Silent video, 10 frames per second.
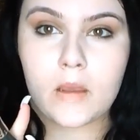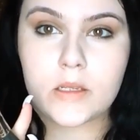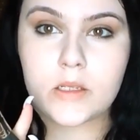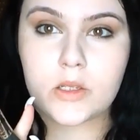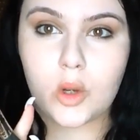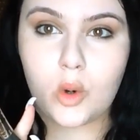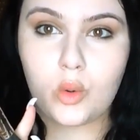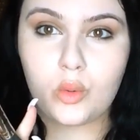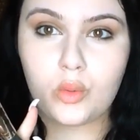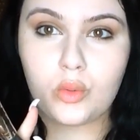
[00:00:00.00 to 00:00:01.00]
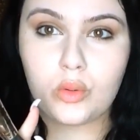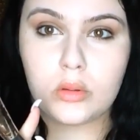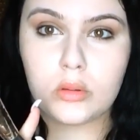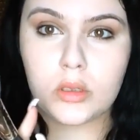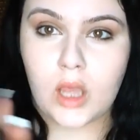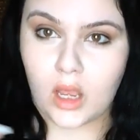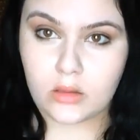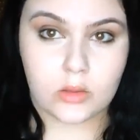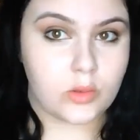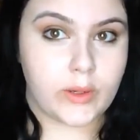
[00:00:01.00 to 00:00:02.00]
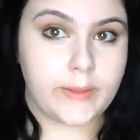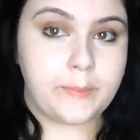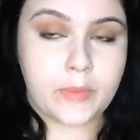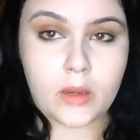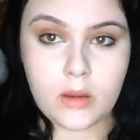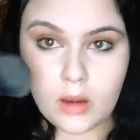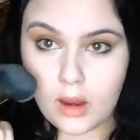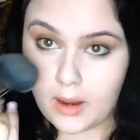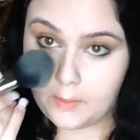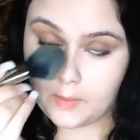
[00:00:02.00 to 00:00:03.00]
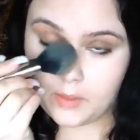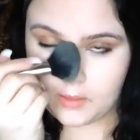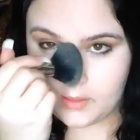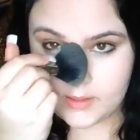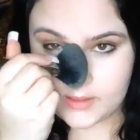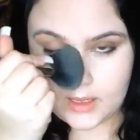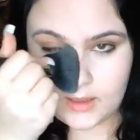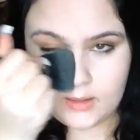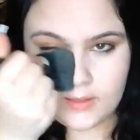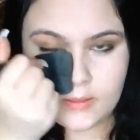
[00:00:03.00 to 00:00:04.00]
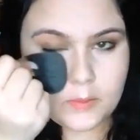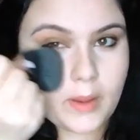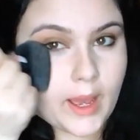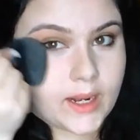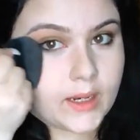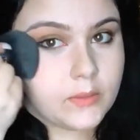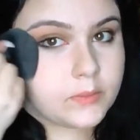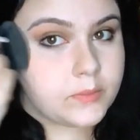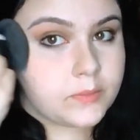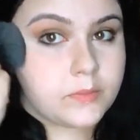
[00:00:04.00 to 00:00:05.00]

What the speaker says: So yeah, don't do it. Instead, pat it.